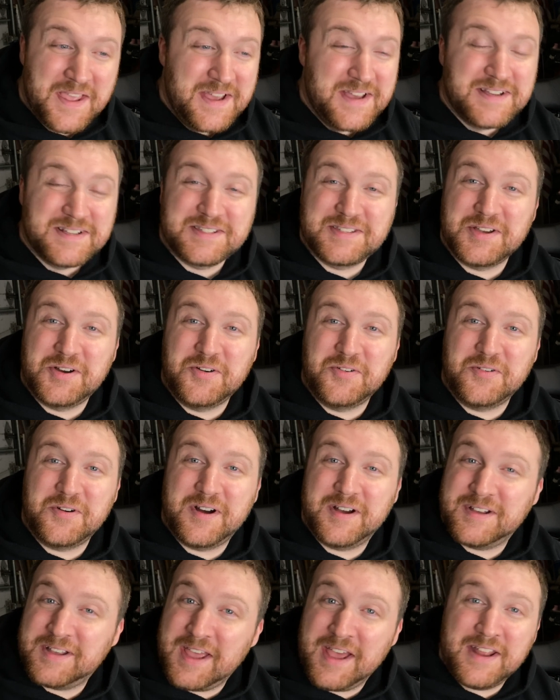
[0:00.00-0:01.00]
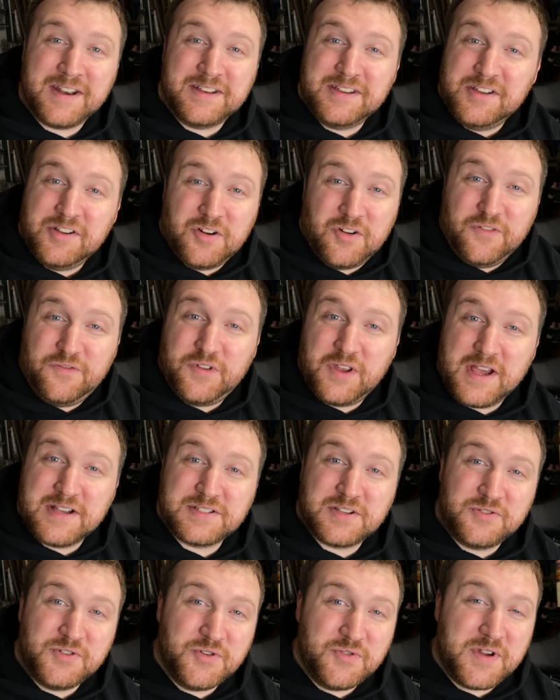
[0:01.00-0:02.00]
so again, you know, if you
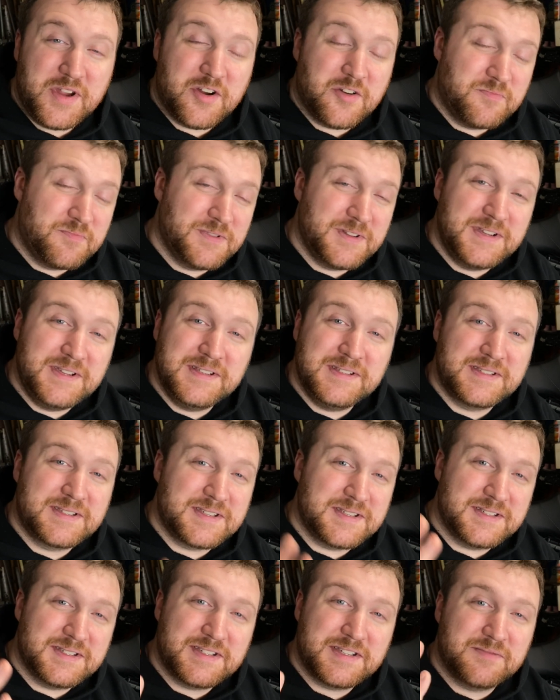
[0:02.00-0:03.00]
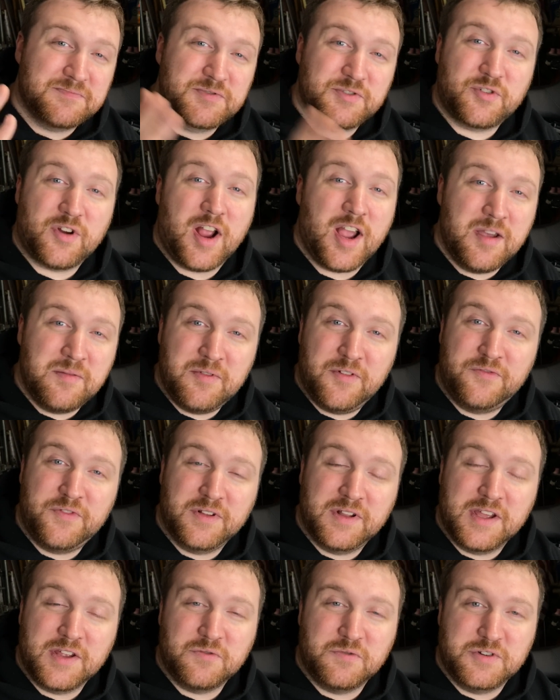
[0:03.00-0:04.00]
guys are new here, please subscribe if
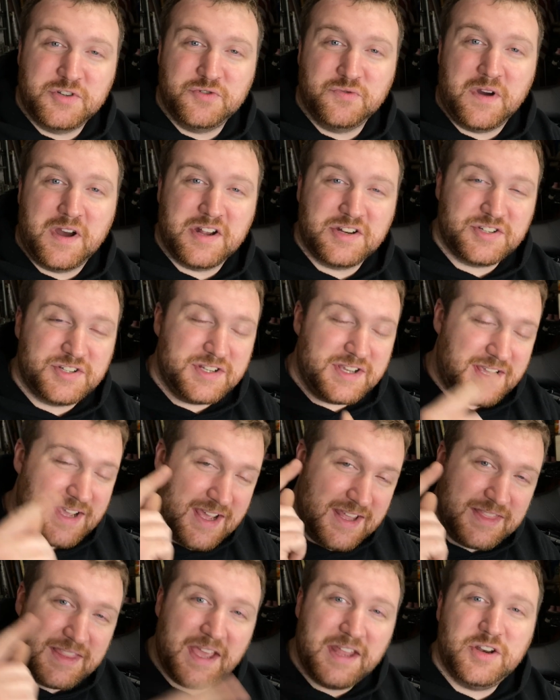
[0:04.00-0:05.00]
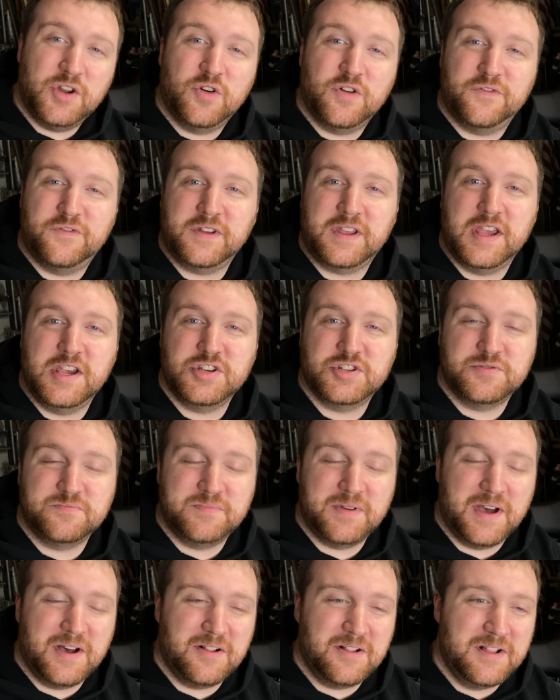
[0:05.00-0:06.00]
you liked what you watched. Hit that notification
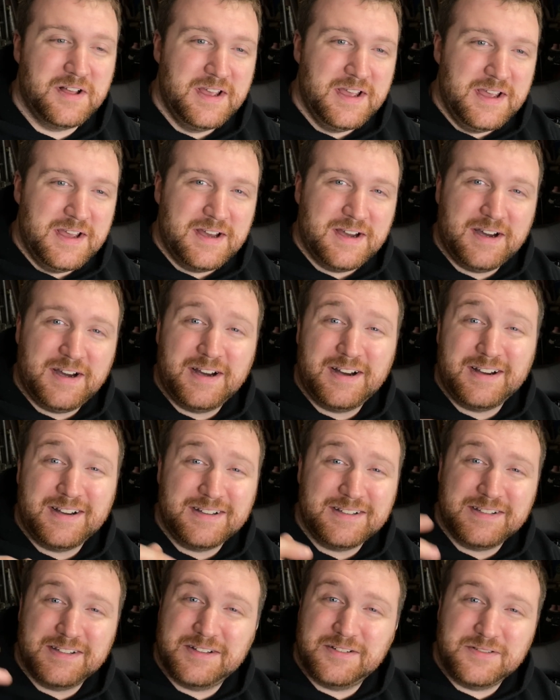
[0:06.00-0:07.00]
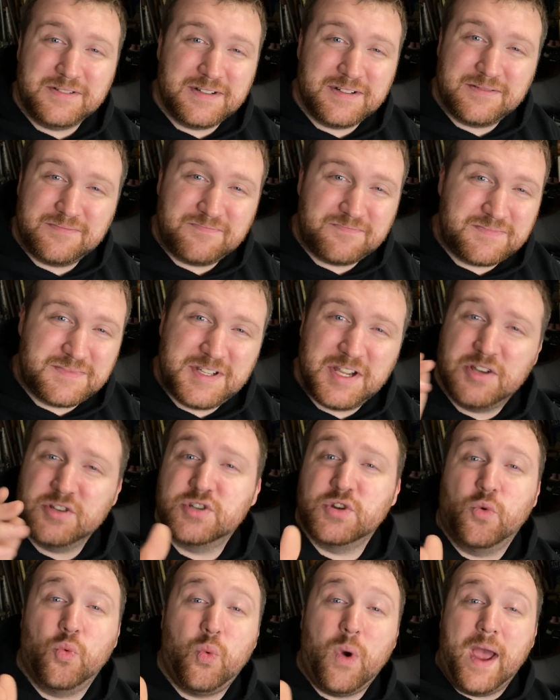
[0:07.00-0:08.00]
bell. You know, it
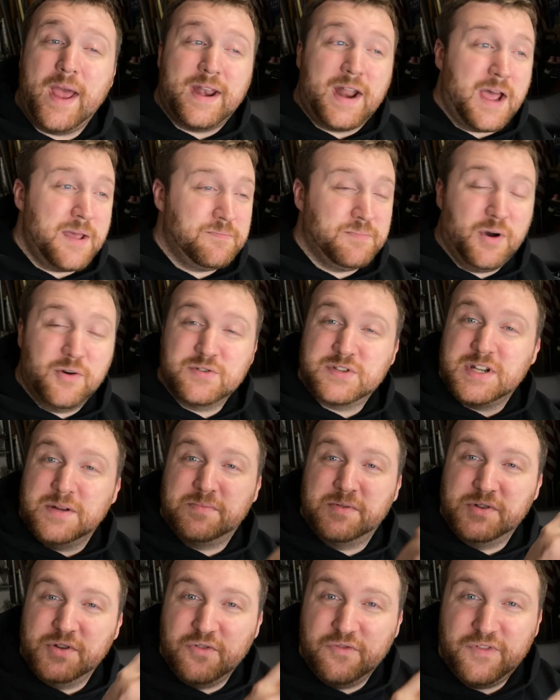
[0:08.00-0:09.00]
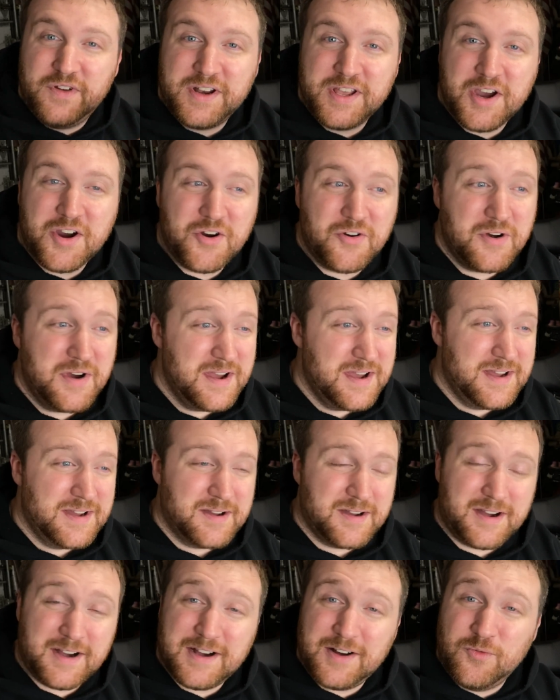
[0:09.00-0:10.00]
tells you when I post up a new video.
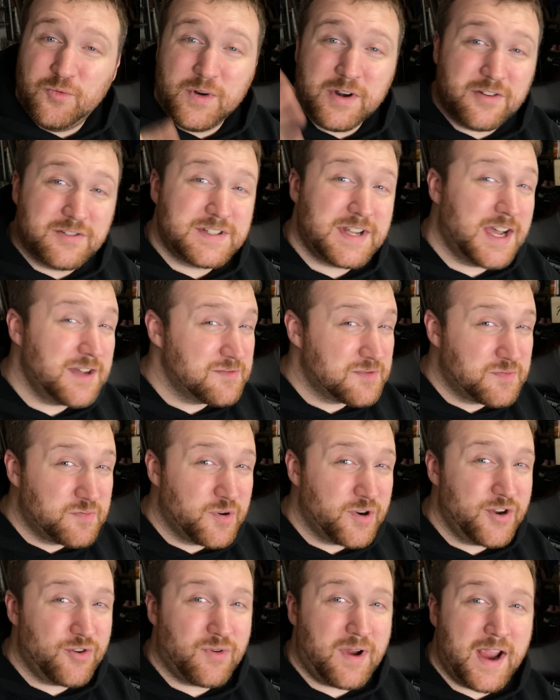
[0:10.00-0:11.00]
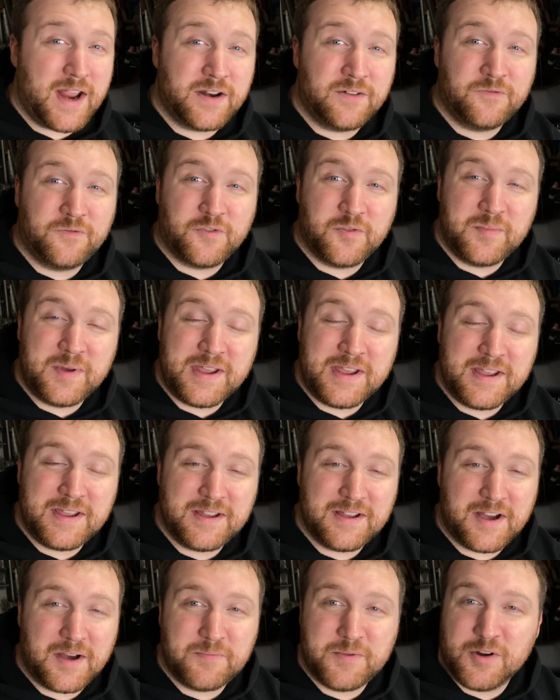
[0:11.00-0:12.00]
Wintertime is pretty random for
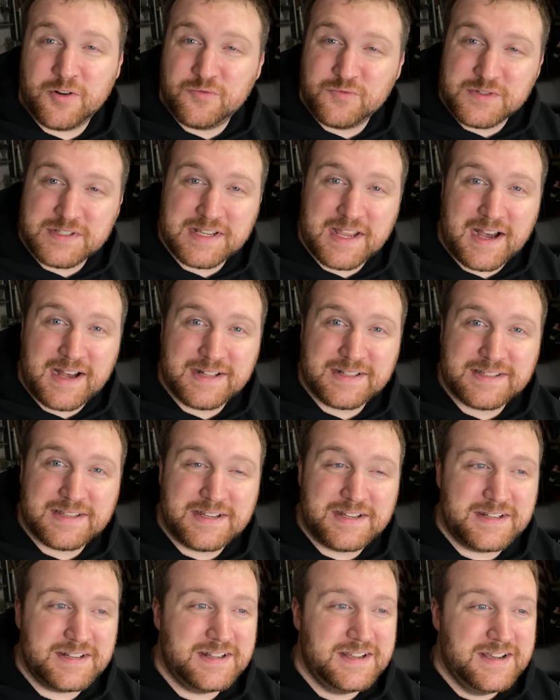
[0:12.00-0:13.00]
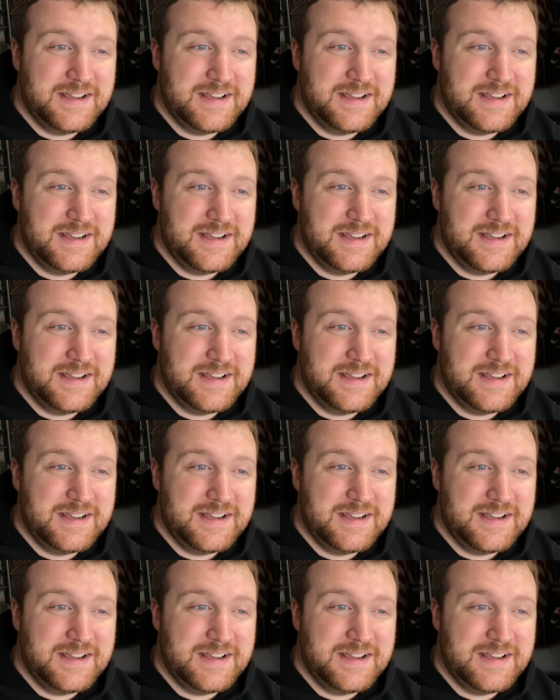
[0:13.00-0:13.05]
me up here in Wisconsin.